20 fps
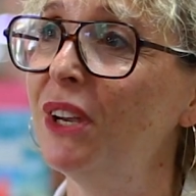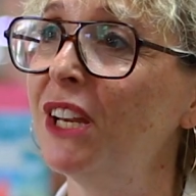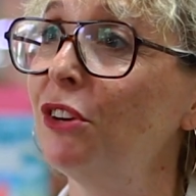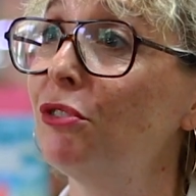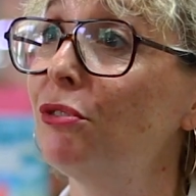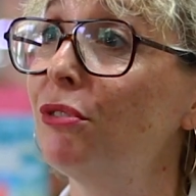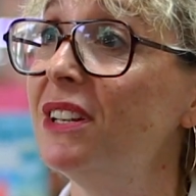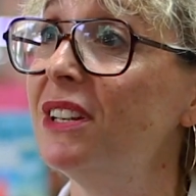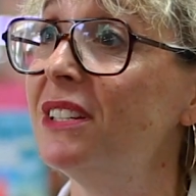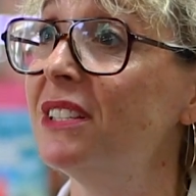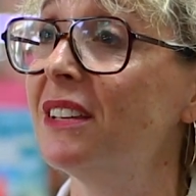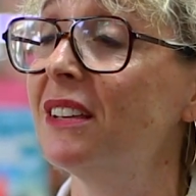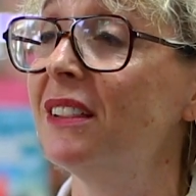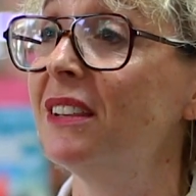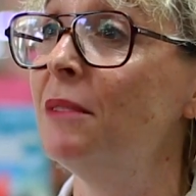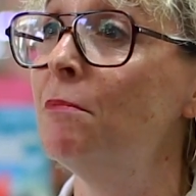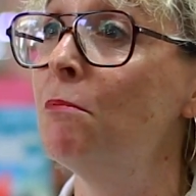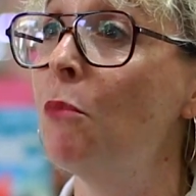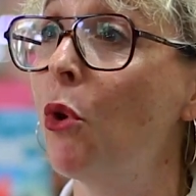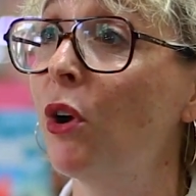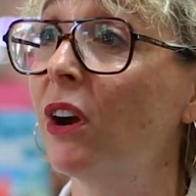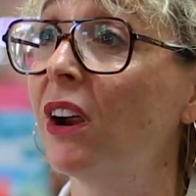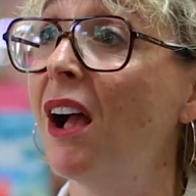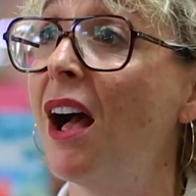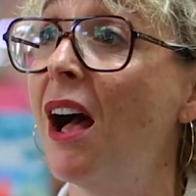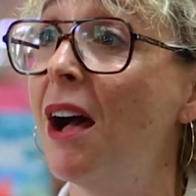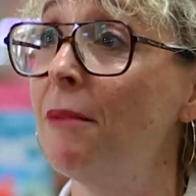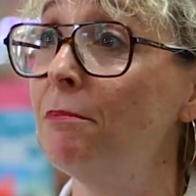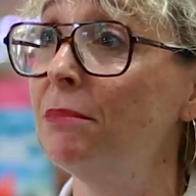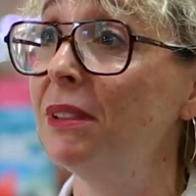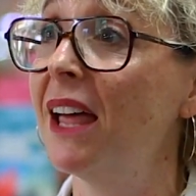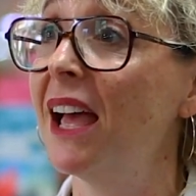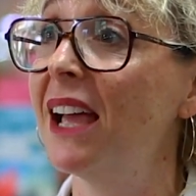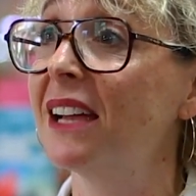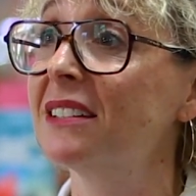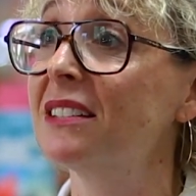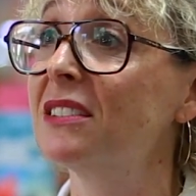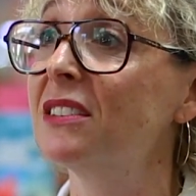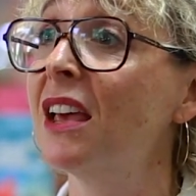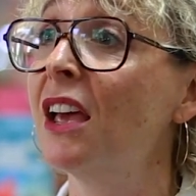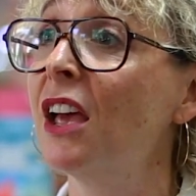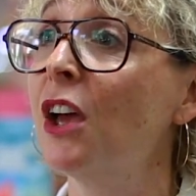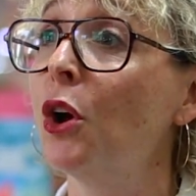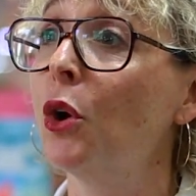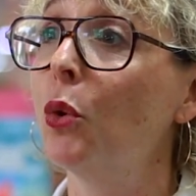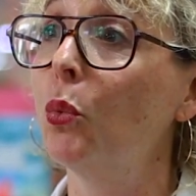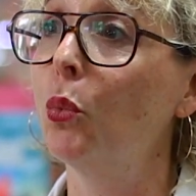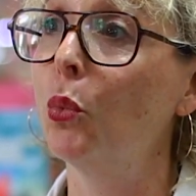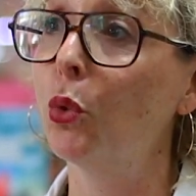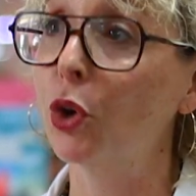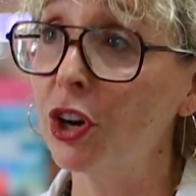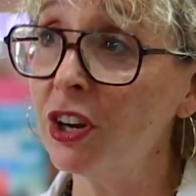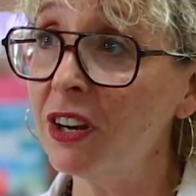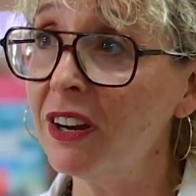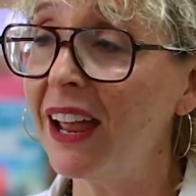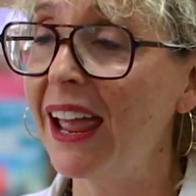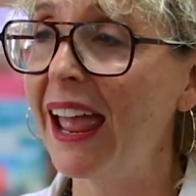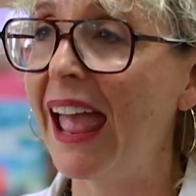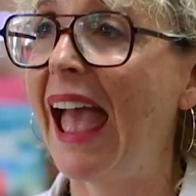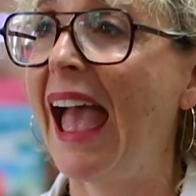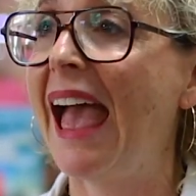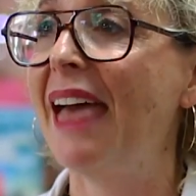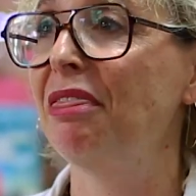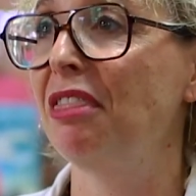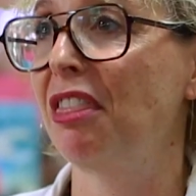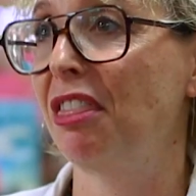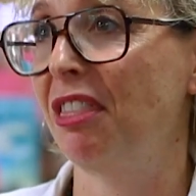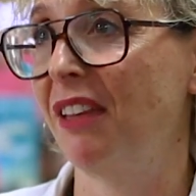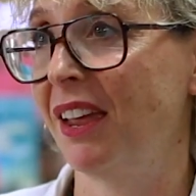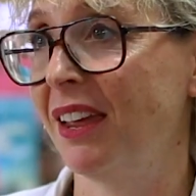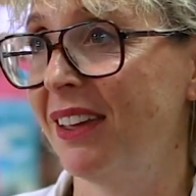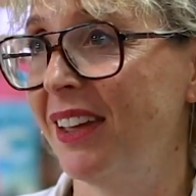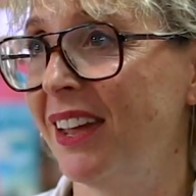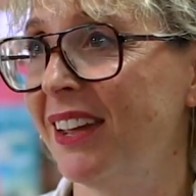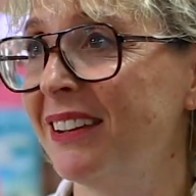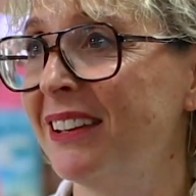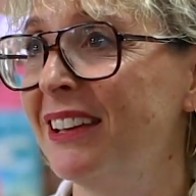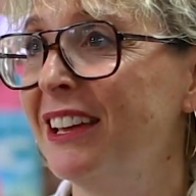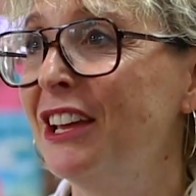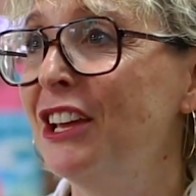increasingly more complex work and thinking.